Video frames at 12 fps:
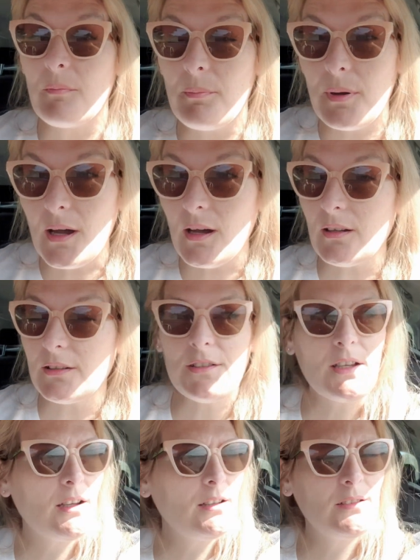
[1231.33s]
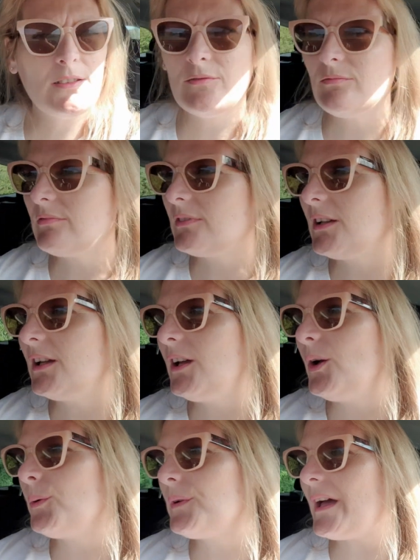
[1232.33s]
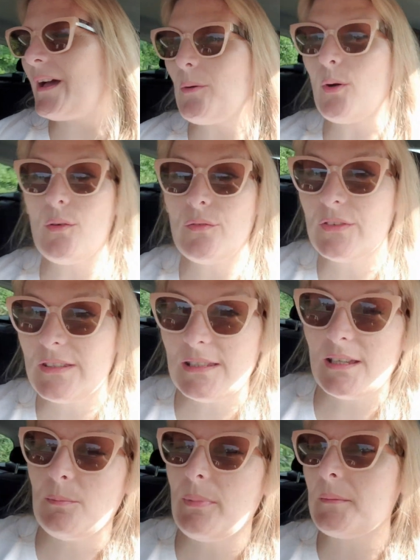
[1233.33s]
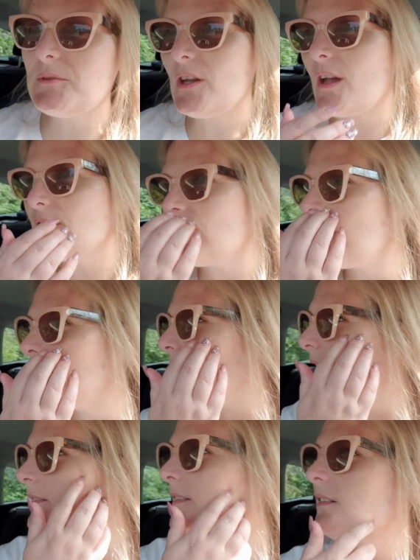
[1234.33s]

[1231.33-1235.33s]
Park done. Now off to see Bapchat and Grandad,